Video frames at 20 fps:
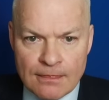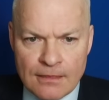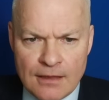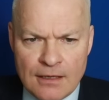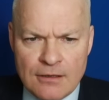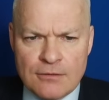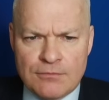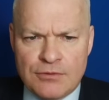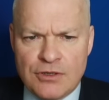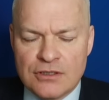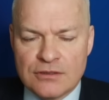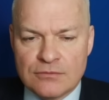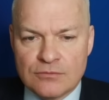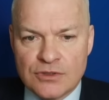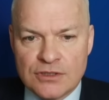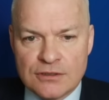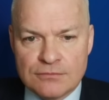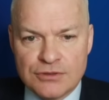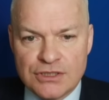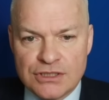Now, opponent
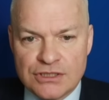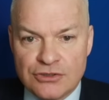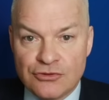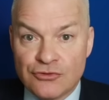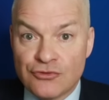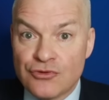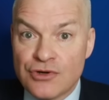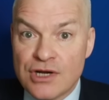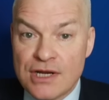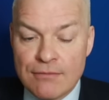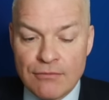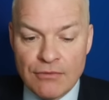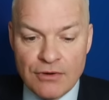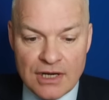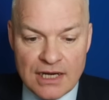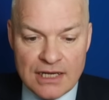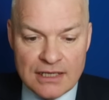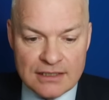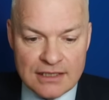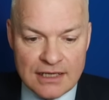with a pretty grim
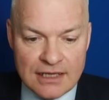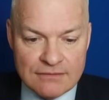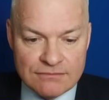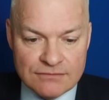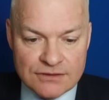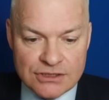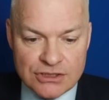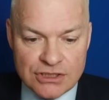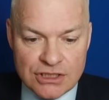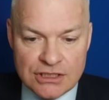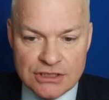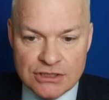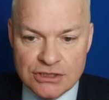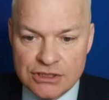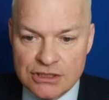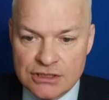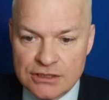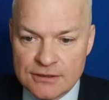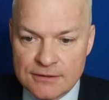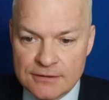rack after
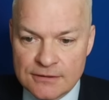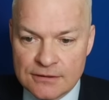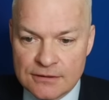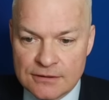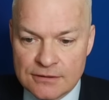changing.